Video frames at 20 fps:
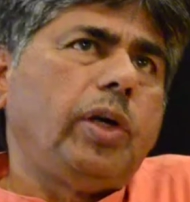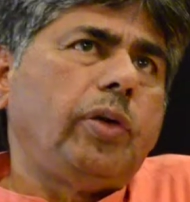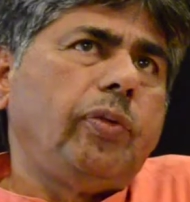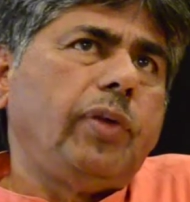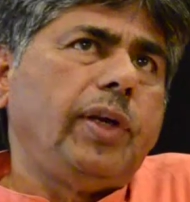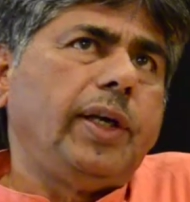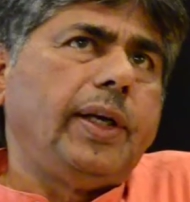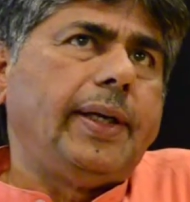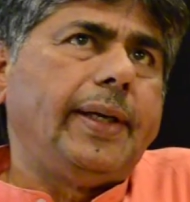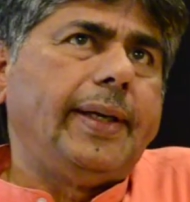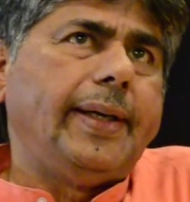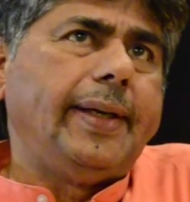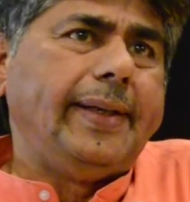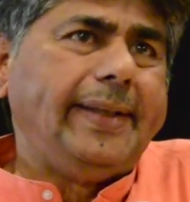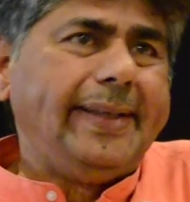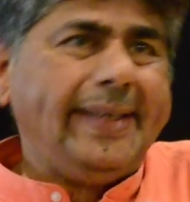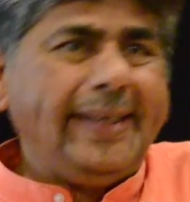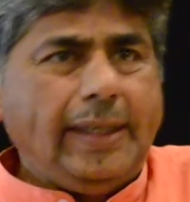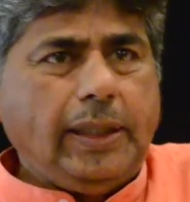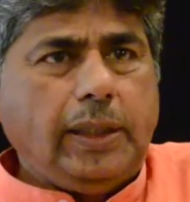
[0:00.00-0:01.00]
What we
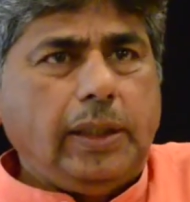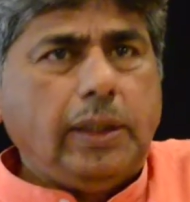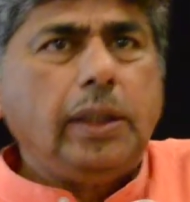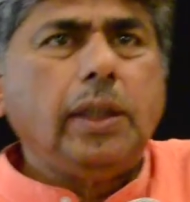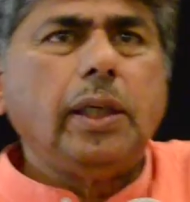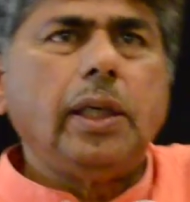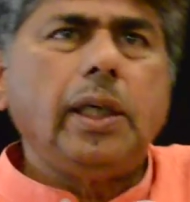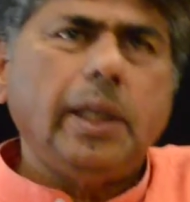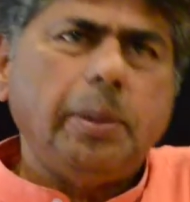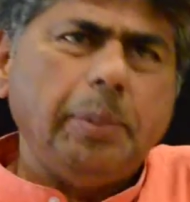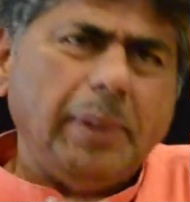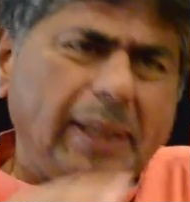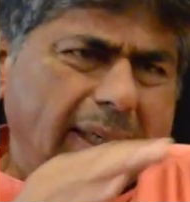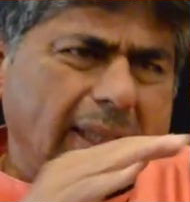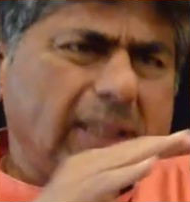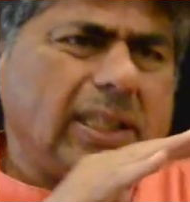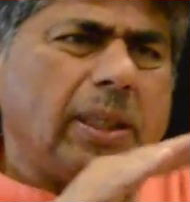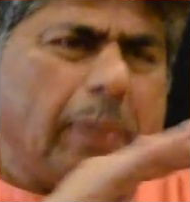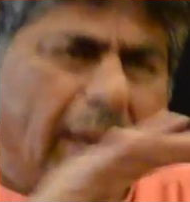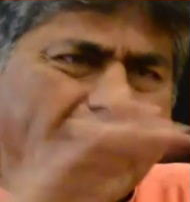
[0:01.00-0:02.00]
did, let me
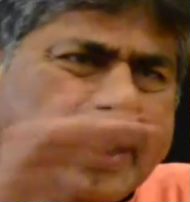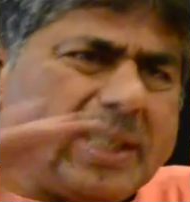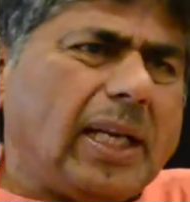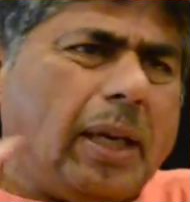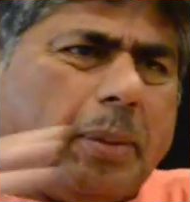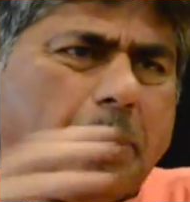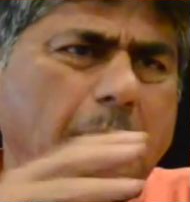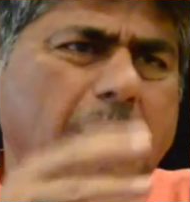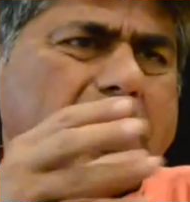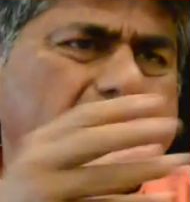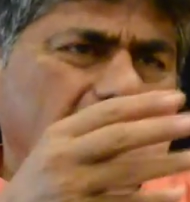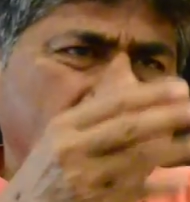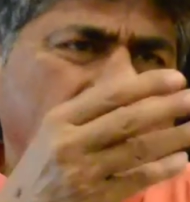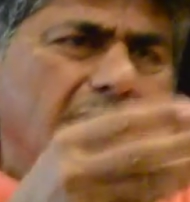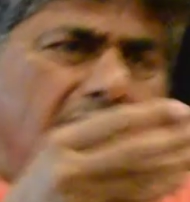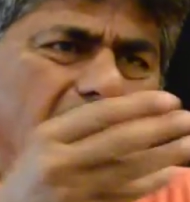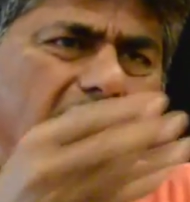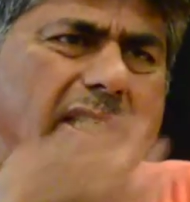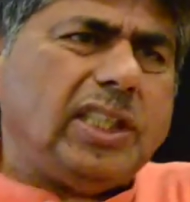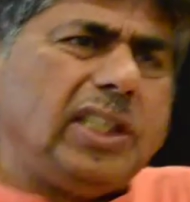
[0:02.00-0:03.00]
take some examples, then
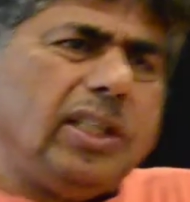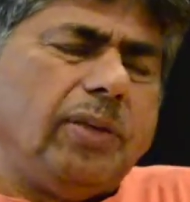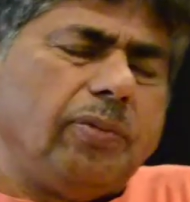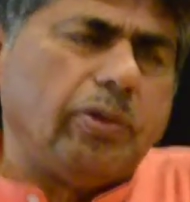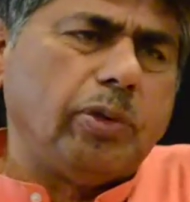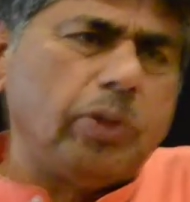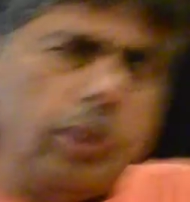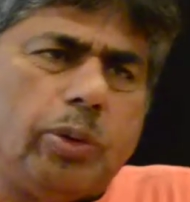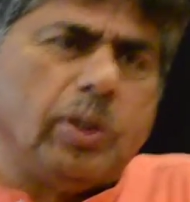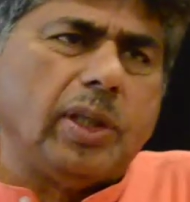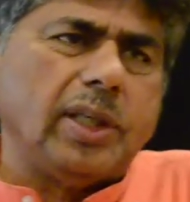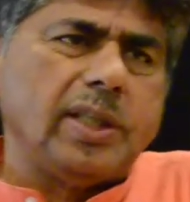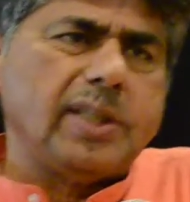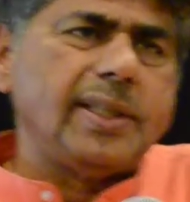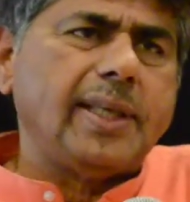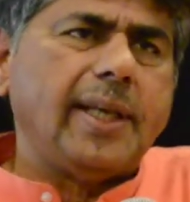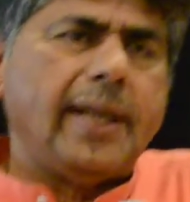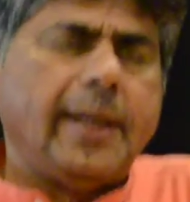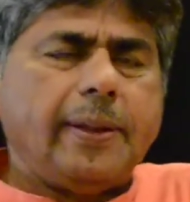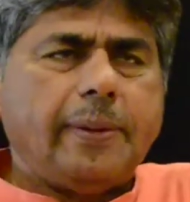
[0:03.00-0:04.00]
it's easy for you to
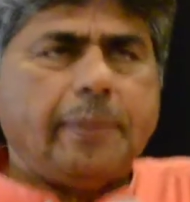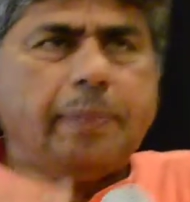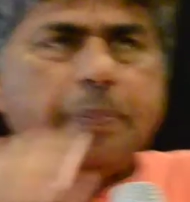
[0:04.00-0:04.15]
understand.